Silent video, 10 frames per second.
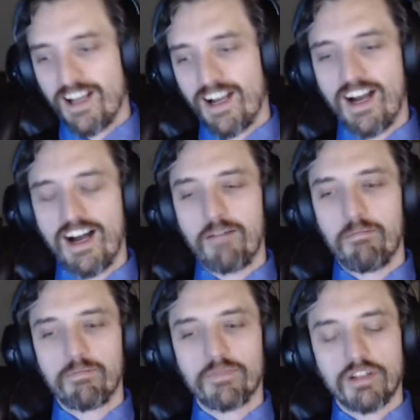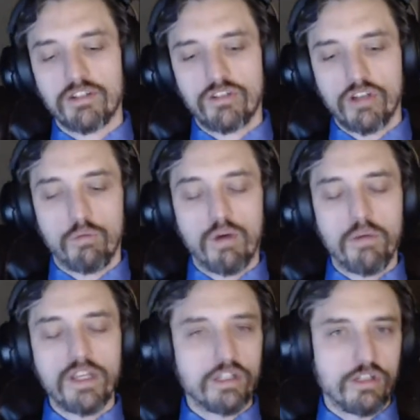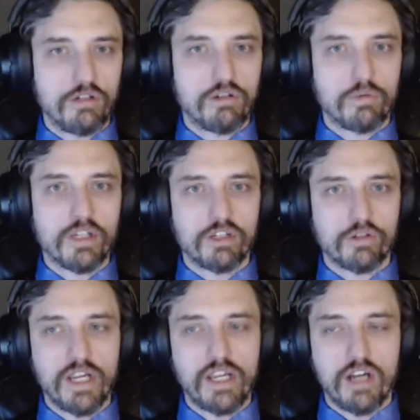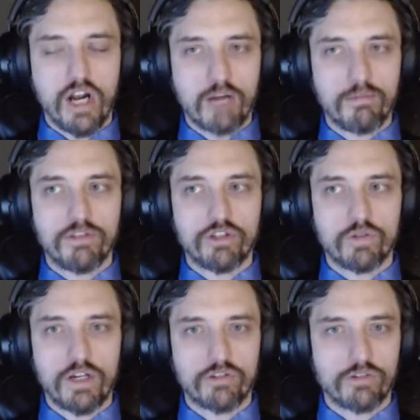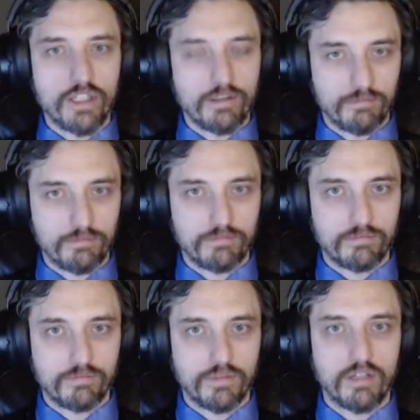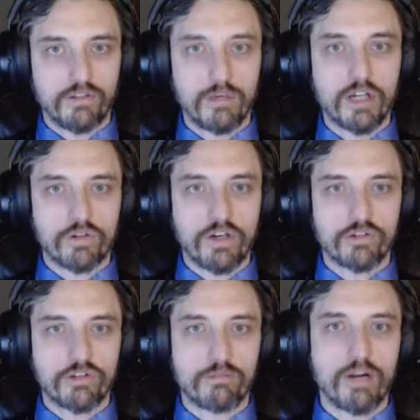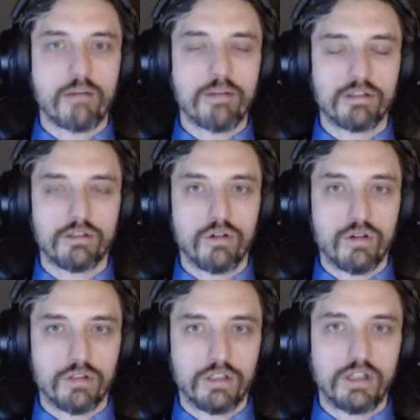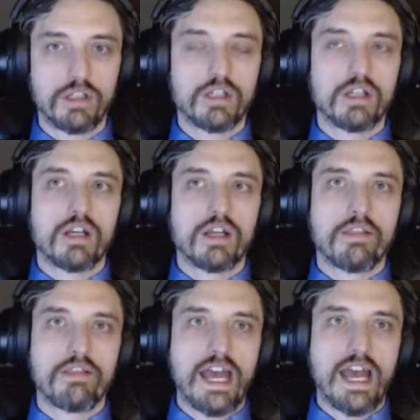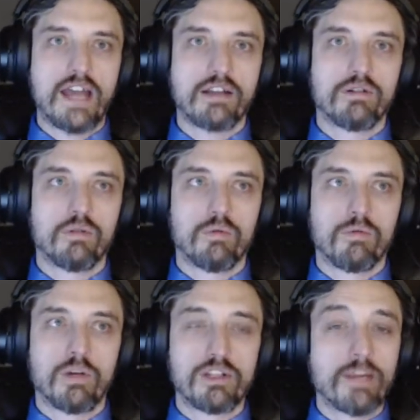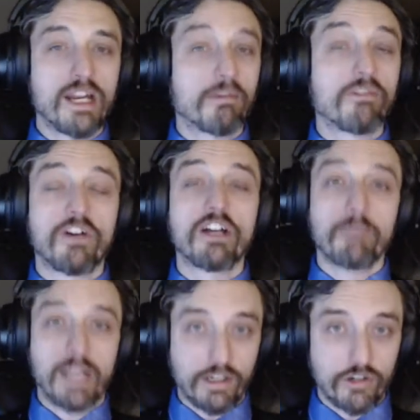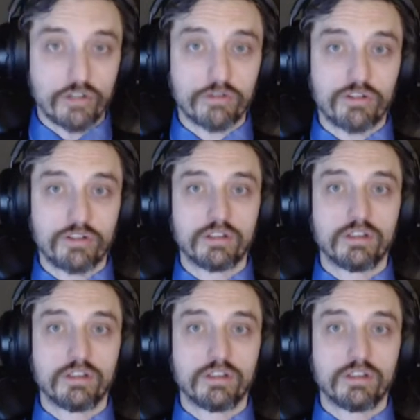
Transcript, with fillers: um, so what we could do is we could create an arm of the Treasury, of the Vermont Treasurer's Department, that was made up of fund managers,